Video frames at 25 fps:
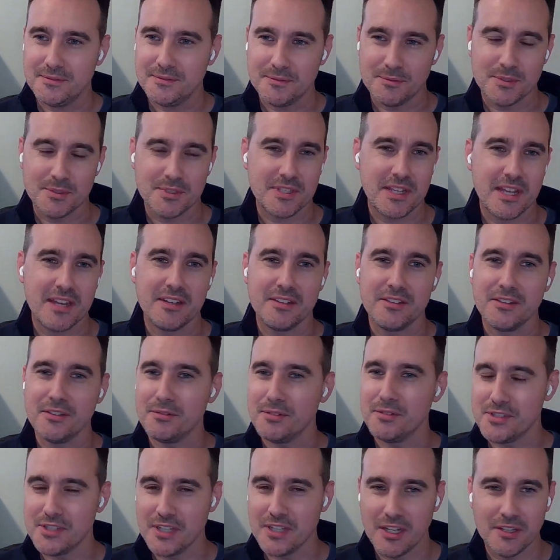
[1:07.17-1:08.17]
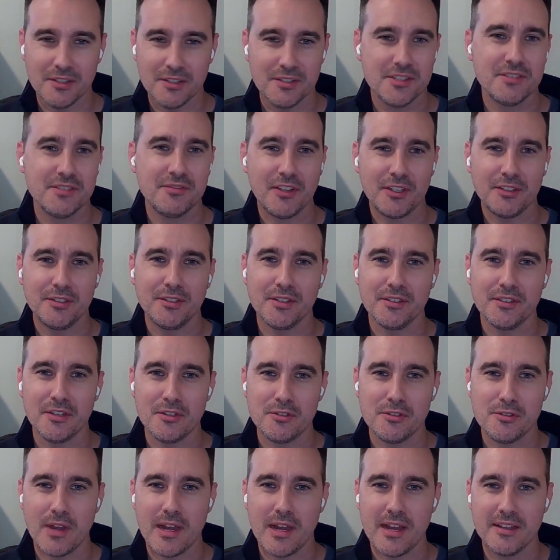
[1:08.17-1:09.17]
was getting the results following
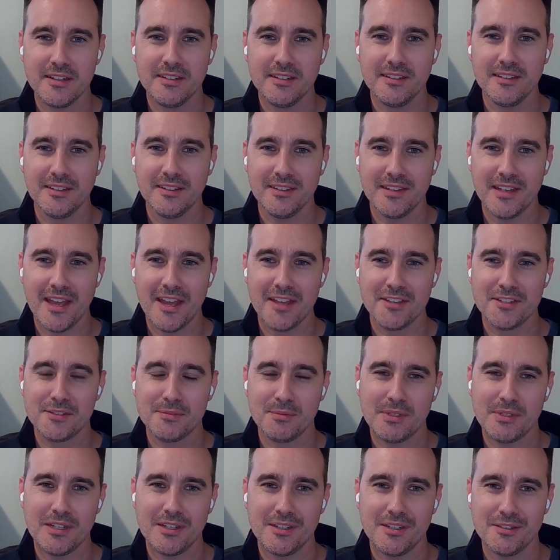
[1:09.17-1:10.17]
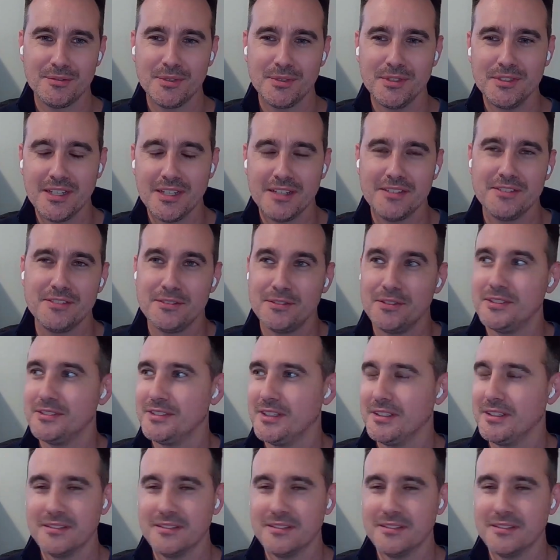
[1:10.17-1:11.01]
the training, and that's when I realized, you know, like